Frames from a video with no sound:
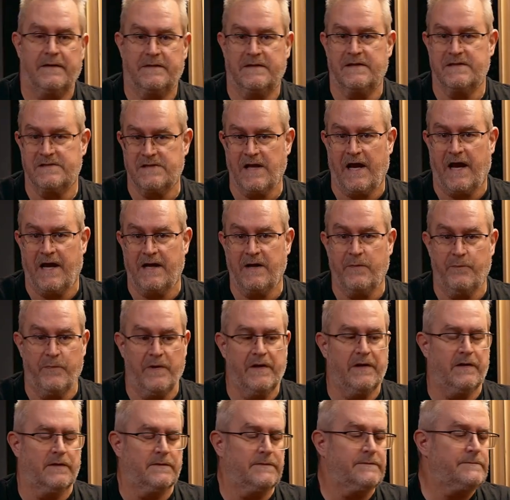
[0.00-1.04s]
design and
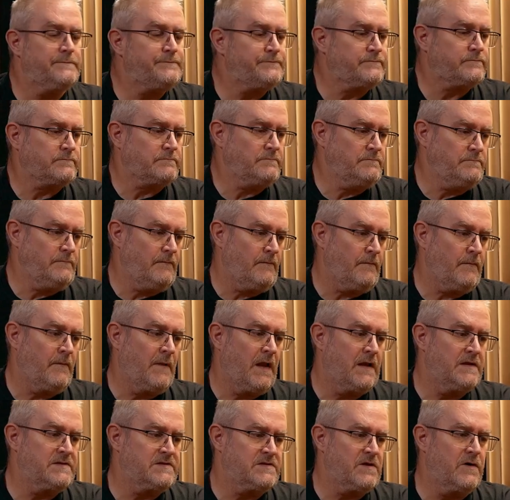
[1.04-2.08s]
build.
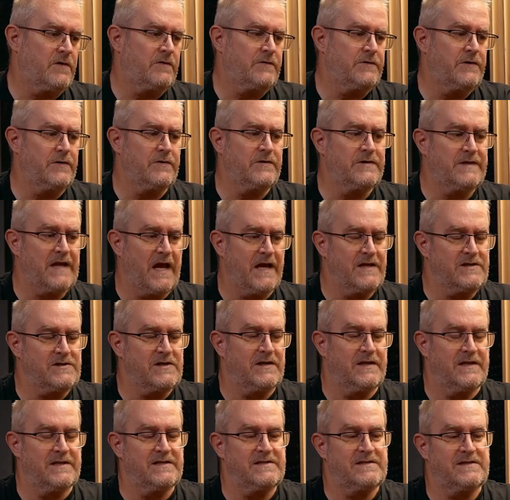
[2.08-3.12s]
So your
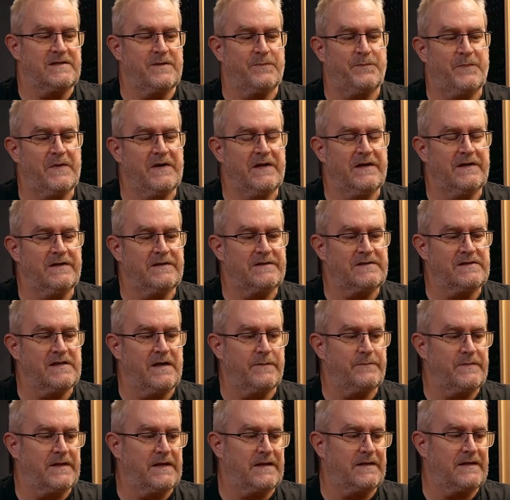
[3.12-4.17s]
intention is to build
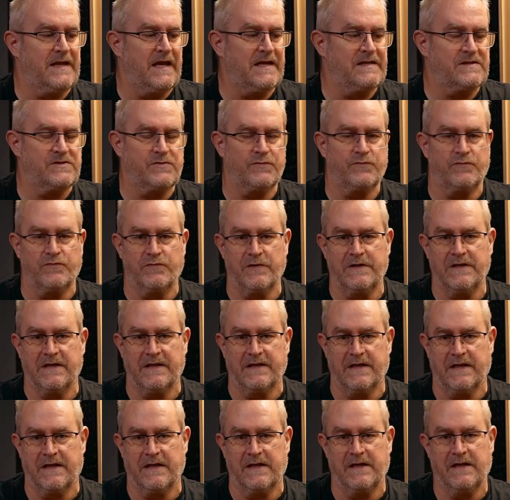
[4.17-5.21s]
something that's
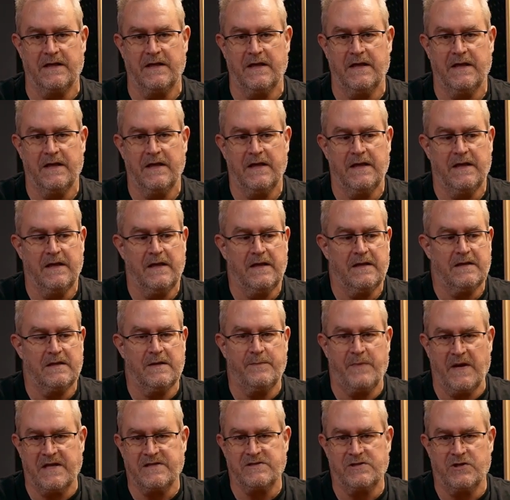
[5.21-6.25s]
really the
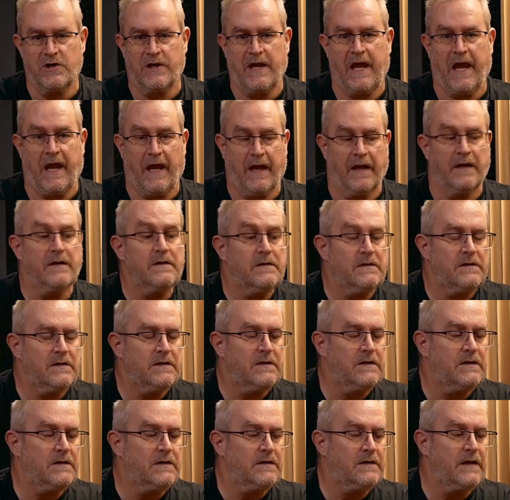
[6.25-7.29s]
best you can.
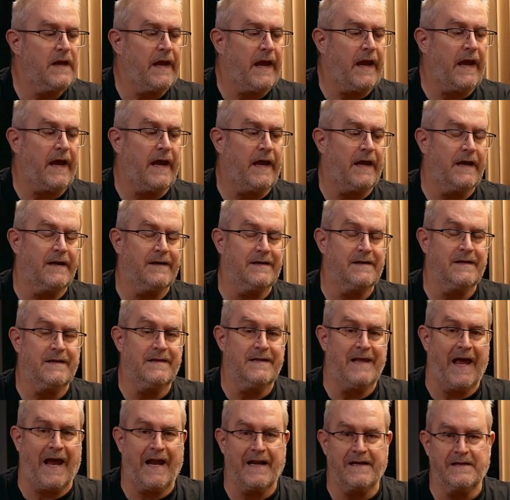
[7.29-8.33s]
And
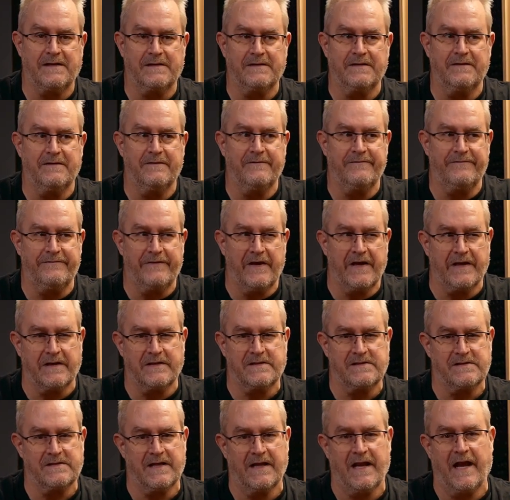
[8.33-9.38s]
that
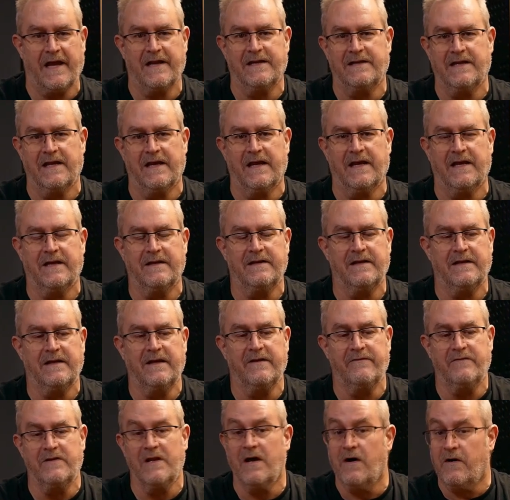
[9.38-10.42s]
fix that I did,
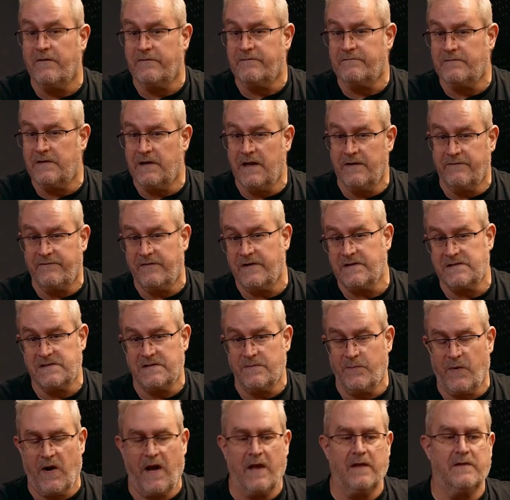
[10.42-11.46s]
even though it fixed
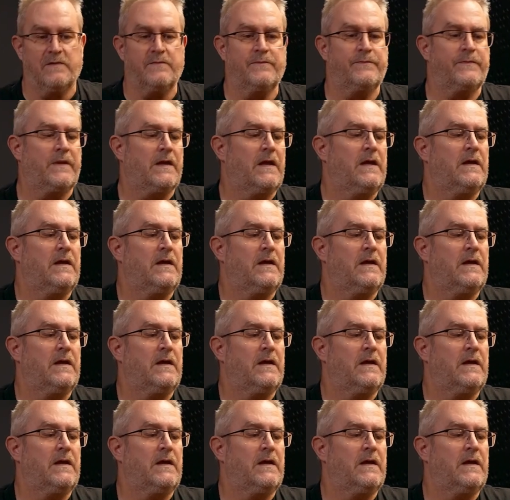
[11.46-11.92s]
the problem,